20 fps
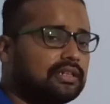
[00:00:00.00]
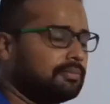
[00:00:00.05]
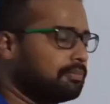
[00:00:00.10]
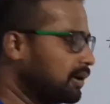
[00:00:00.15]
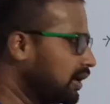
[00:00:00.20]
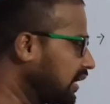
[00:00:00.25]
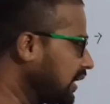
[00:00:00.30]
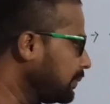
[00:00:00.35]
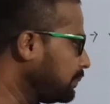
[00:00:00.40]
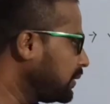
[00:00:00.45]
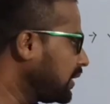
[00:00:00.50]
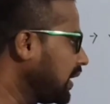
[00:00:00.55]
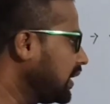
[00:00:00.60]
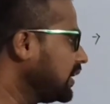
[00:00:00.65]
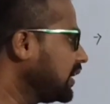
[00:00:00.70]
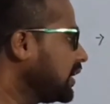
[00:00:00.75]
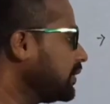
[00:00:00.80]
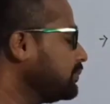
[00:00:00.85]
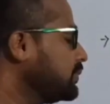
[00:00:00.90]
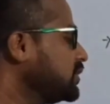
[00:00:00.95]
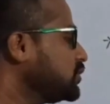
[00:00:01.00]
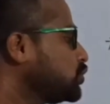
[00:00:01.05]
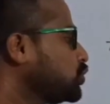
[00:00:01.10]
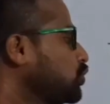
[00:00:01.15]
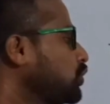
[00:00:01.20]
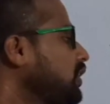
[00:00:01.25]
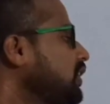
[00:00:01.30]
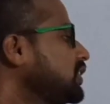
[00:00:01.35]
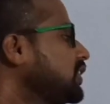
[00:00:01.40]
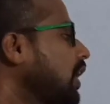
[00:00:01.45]
per capita income is
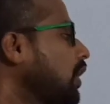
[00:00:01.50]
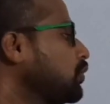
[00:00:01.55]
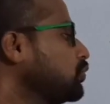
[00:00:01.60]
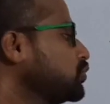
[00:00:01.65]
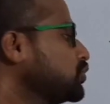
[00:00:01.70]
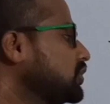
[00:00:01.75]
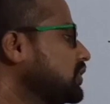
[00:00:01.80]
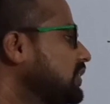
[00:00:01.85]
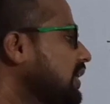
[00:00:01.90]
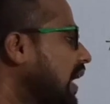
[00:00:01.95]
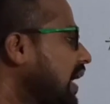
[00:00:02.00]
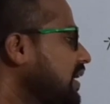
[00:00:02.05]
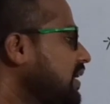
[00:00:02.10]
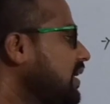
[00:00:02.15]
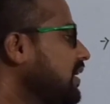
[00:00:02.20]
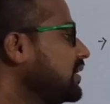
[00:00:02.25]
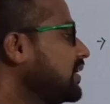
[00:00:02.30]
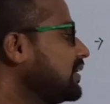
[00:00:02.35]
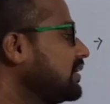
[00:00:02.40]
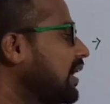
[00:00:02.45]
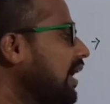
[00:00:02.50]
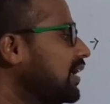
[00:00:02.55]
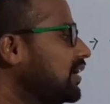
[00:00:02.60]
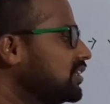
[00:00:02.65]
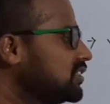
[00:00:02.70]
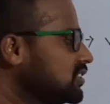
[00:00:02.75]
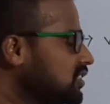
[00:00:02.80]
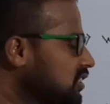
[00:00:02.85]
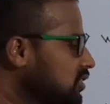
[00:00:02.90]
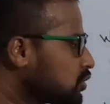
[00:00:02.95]

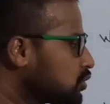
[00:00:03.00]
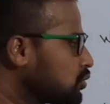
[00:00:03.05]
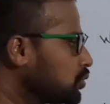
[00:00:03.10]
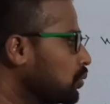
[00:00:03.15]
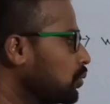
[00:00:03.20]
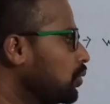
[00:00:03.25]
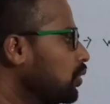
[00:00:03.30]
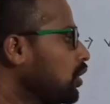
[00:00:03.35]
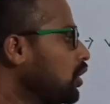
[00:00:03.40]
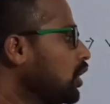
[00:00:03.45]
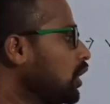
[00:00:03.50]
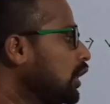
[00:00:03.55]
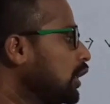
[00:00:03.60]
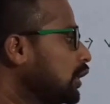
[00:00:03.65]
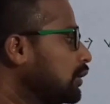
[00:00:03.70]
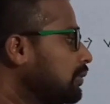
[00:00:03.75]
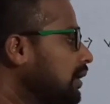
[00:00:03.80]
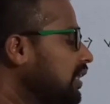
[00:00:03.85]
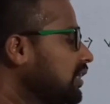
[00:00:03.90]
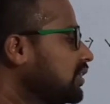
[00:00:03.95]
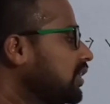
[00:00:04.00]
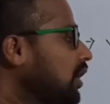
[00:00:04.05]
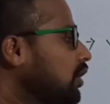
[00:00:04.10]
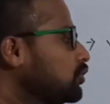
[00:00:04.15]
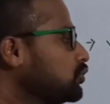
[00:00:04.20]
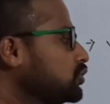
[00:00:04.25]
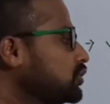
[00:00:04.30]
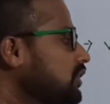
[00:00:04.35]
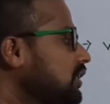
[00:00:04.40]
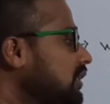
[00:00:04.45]
3996 to
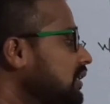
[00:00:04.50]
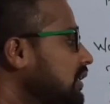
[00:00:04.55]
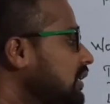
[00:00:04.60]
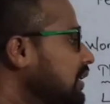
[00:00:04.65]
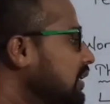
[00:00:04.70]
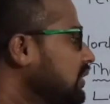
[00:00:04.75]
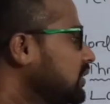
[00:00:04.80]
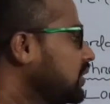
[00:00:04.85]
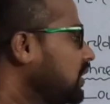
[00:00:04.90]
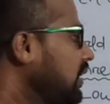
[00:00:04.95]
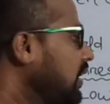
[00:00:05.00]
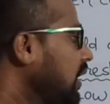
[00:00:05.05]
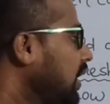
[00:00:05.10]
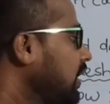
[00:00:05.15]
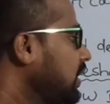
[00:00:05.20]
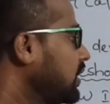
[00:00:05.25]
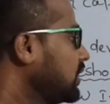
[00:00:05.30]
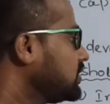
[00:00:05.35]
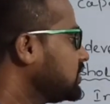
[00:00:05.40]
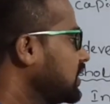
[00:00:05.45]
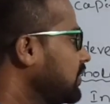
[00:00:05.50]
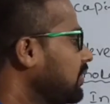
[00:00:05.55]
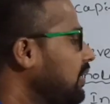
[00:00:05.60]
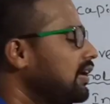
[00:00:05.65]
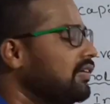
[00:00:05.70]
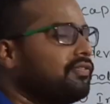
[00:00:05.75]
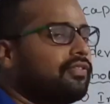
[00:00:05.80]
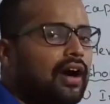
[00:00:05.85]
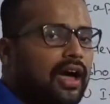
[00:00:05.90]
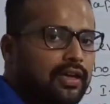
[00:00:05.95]

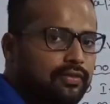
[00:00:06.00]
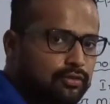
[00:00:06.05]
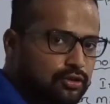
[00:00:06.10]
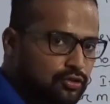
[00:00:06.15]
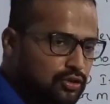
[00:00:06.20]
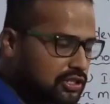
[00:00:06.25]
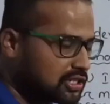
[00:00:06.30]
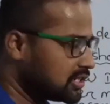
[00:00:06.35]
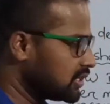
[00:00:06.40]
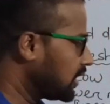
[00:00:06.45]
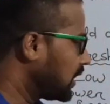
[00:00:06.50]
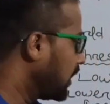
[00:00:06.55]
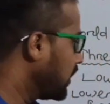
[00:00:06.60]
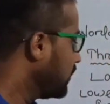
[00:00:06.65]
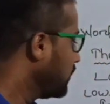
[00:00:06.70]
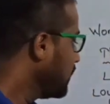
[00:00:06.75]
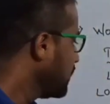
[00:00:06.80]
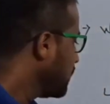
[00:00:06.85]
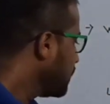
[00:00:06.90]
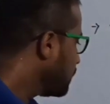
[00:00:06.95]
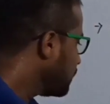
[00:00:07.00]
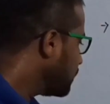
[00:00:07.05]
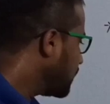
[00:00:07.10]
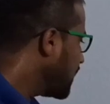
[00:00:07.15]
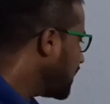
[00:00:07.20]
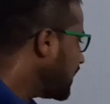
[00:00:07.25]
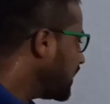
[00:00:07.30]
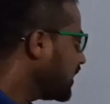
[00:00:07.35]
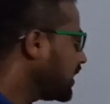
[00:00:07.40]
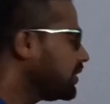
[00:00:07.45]
12,375 US dollar,
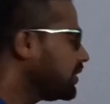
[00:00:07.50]
they are